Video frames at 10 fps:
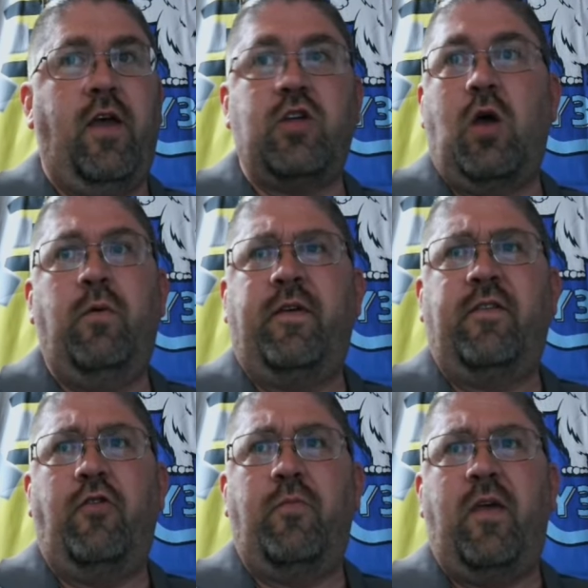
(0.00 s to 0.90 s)
always get
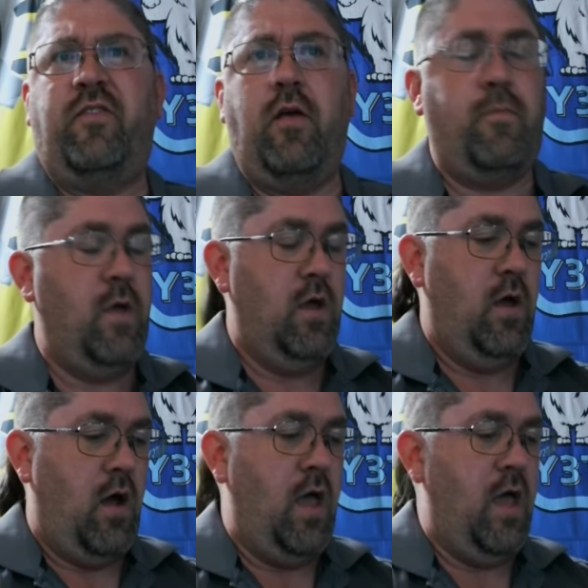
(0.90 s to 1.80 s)
those messed up,
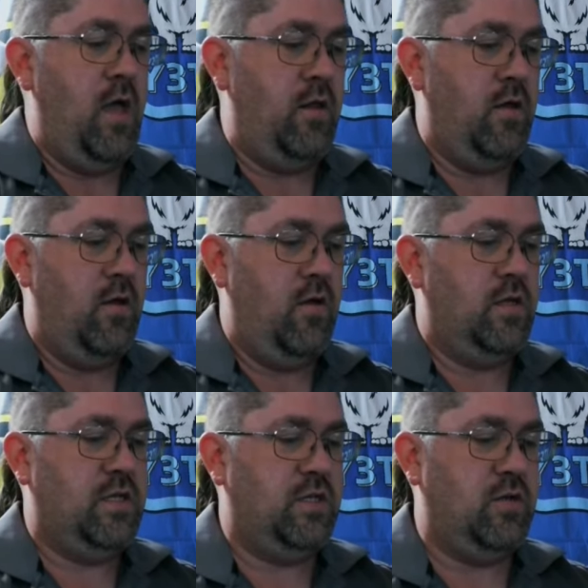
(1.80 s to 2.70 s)
and
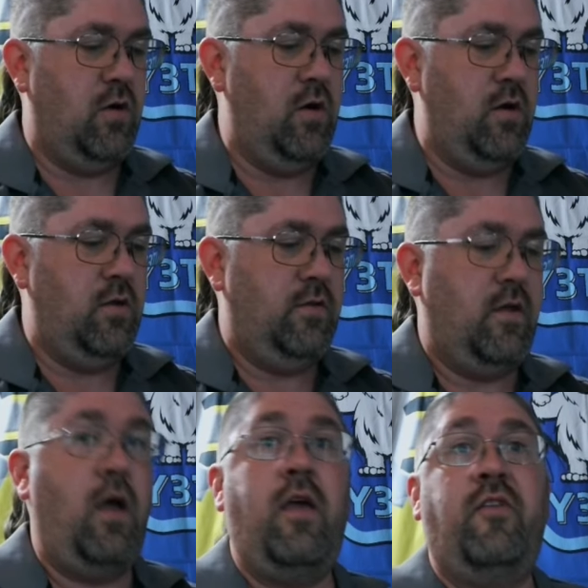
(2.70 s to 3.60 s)

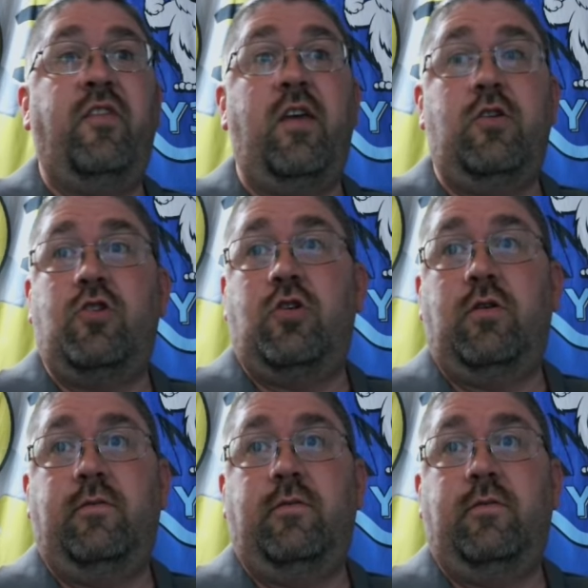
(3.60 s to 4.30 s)
start.sh.